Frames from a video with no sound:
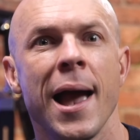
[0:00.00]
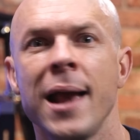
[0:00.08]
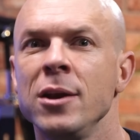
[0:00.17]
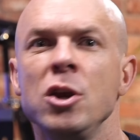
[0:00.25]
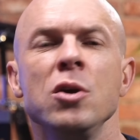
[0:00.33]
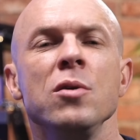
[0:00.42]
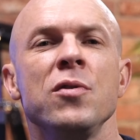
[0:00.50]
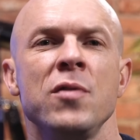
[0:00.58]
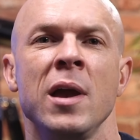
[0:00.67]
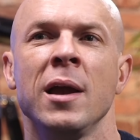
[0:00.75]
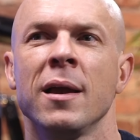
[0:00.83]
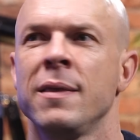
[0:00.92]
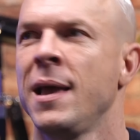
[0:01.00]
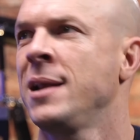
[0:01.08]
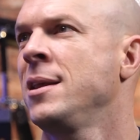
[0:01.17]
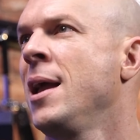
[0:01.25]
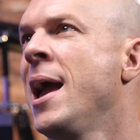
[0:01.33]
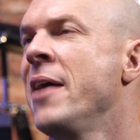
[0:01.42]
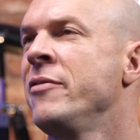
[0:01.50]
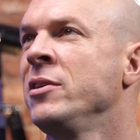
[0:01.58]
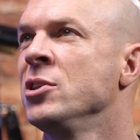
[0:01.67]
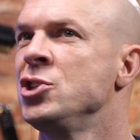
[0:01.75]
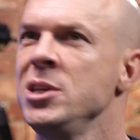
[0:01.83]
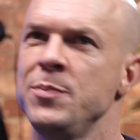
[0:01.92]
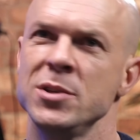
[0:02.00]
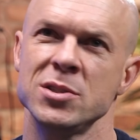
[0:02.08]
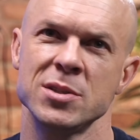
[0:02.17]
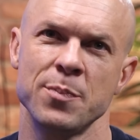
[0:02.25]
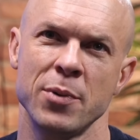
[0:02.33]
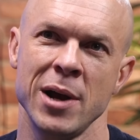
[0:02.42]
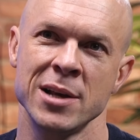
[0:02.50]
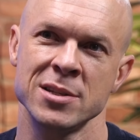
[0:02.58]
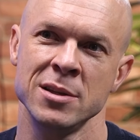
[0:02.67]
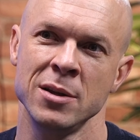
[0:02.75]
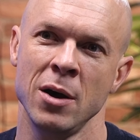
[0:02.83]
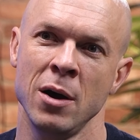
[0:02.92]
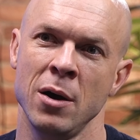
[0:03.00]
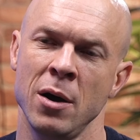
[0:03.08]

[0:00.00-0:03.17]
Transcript: And you think that having the cheapest price, and uh,